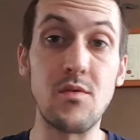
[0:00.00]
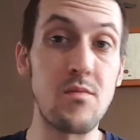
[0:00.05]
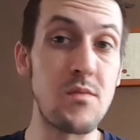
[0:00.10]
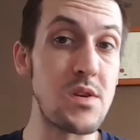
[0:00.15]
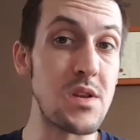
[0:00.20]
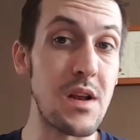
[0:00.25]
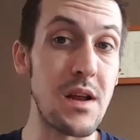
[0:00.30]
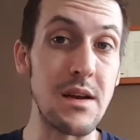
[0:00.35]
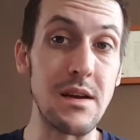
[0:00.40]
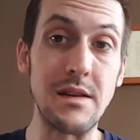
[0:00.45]

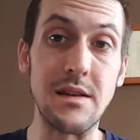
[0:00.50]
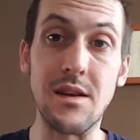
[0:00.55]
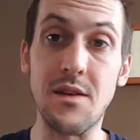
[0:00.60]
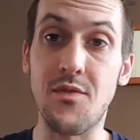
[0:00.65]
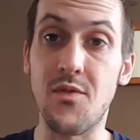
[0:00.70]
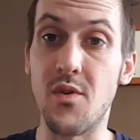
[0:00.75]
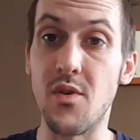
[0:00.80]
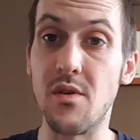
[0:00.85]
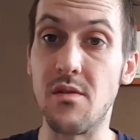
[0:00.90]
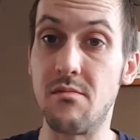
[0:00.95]
Slightly
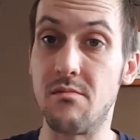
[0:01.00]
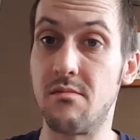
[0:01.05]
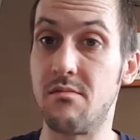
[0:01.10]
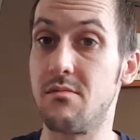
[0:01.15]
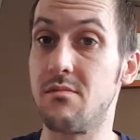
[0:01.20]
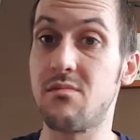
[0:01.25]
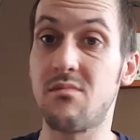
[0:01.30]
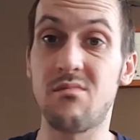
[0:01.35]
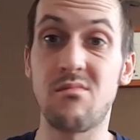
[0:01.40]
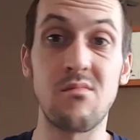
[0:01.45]
different
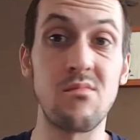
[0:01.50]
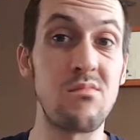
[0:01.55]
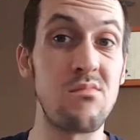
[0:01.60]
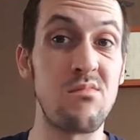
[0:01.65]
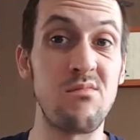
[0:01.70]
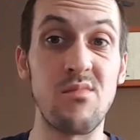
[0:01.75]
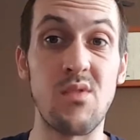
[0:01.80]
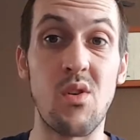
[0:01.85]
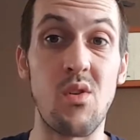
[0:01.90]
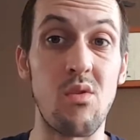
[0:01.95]

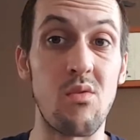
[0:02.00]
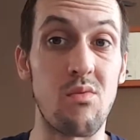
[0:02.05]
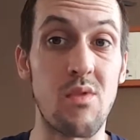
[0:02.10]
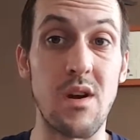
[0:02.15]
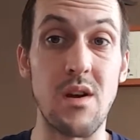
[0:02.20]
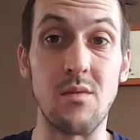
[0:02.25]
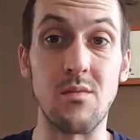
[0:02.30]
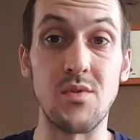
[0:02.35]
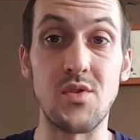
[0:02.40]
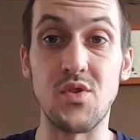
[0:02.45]
all
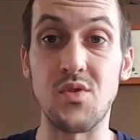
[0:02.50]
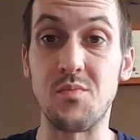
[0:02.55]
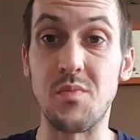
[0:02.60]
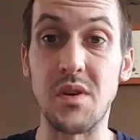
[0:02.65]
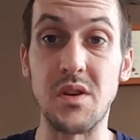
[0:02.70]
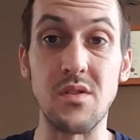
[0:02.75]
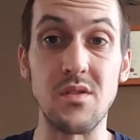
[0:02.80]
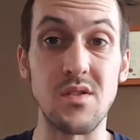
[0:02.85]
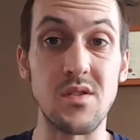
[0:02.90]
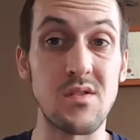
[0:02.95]
round, just
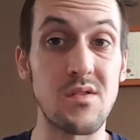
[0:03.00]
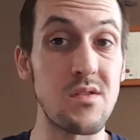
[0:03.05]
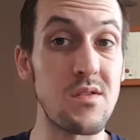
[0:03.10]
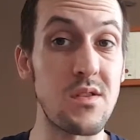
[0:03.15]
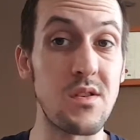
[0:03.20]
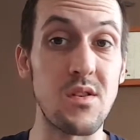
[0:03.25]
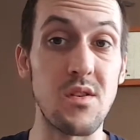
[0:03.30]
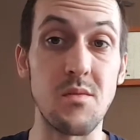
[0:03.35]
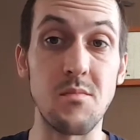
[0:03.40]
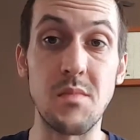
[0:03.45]
because,
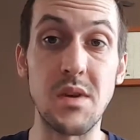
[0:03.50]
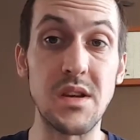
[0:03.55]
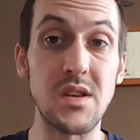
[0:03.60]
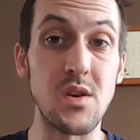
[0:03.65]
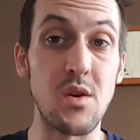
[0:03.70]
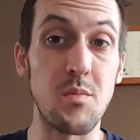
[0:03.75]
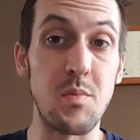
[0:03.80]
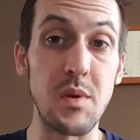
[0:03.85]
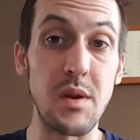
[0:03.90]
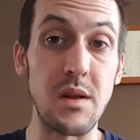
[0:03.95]
you know, mix
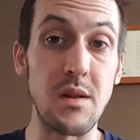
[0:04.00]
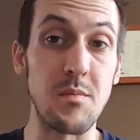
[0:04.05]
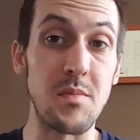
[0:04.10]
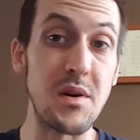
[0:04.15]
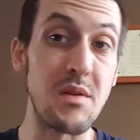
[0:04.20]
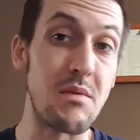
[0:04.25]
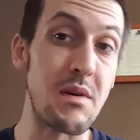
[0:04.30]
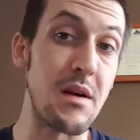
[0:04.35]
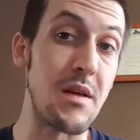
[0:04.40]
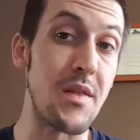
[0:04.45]
it up a little
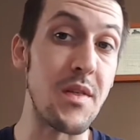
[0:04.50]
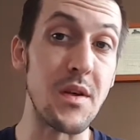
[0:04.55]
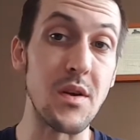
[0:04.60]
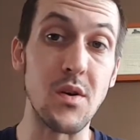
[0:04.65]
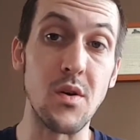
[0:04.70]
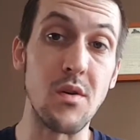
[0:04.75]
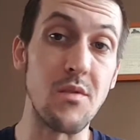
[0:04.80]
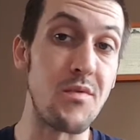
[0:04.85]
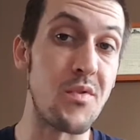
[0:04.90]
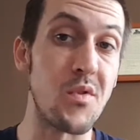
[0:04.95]
bit rather than
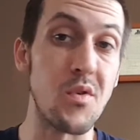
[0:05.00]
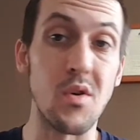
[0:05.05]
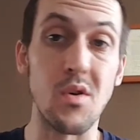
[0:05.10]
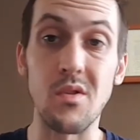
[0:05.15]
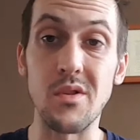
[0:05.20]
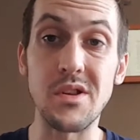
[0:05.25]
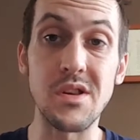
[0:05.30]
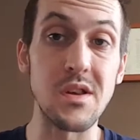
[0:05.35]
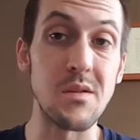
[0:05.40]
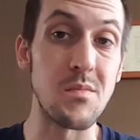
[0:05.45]
going for
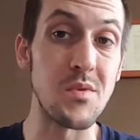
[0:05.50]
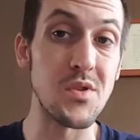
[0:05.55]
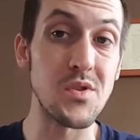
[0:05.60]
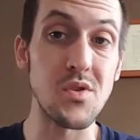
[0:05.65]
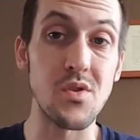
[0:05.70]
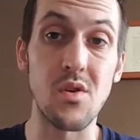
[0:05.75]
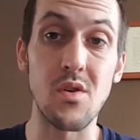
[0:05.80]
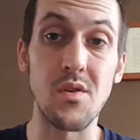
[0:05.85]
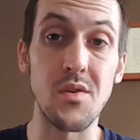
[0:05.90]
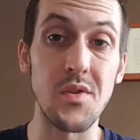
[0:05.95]
all similar
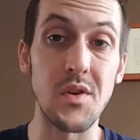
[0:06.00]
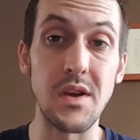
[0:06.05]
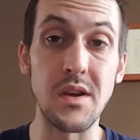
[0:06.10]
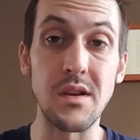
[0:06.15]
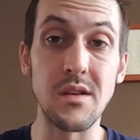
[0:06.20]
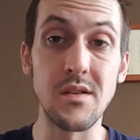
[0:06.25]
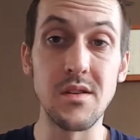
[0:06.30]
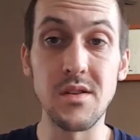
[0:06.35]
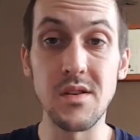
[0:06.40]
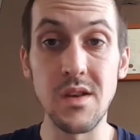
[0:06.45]
sort of
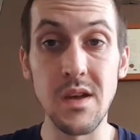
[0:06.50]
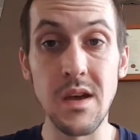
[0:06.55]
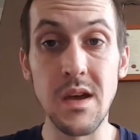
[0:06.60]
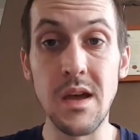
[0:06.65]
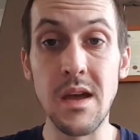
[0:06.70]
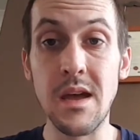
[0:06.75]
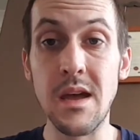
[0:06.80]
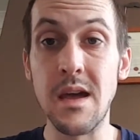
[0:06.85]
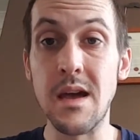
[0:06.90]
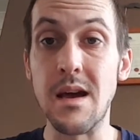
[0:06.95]
things.
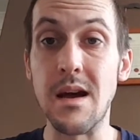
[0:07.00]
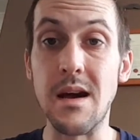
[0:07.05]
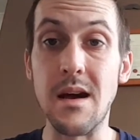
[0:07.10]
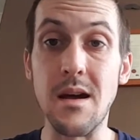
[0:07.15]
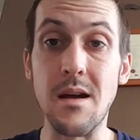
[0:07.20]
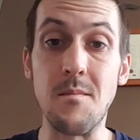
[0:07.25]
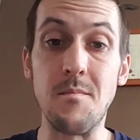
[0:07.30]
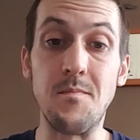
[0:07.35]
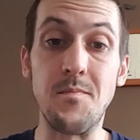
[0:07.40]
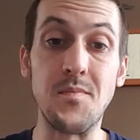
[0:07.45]

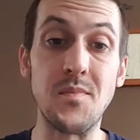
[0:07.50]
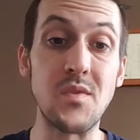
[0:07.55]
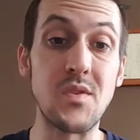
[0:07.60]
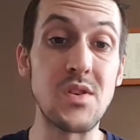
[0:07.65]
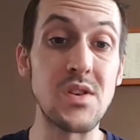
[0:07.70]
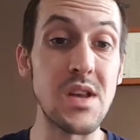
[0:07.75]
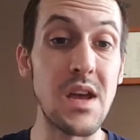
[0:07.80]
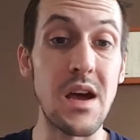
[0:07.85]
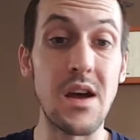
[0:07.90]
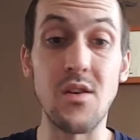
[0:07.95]

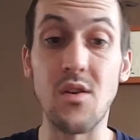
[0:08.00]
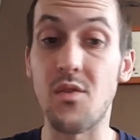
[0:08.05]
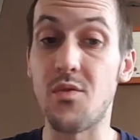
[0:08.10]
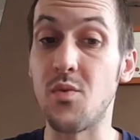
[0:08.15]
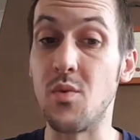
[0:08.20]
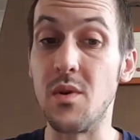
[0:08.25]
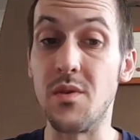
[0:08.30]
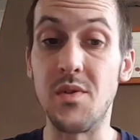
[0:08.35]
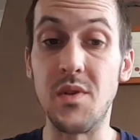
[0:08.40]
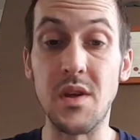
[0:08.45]
Starting off
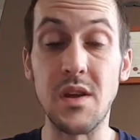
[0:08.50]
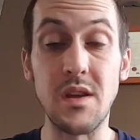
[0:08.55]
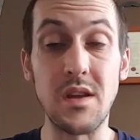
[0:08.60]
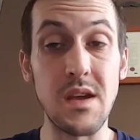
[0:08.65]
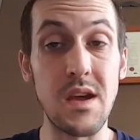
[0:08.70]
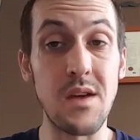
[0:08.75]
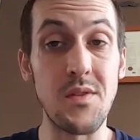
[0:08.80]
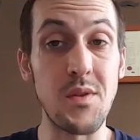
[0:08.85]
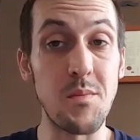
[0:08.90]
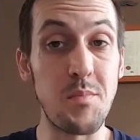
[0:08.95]
with the
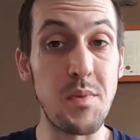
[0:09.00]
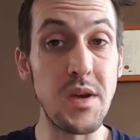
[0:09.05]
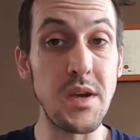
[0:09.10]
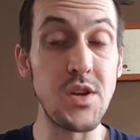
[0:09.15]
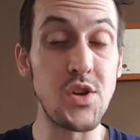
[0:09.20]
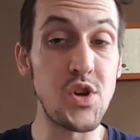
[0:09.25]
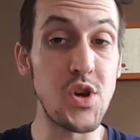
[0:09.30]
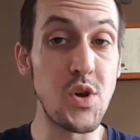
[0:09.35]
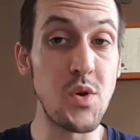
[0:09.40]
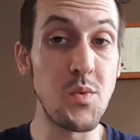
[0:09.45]

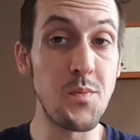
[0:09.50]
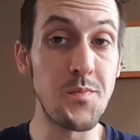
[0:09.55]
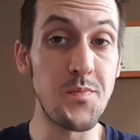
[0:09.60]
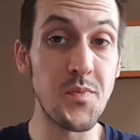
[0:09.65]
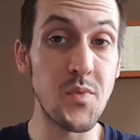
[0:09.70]
Beechew,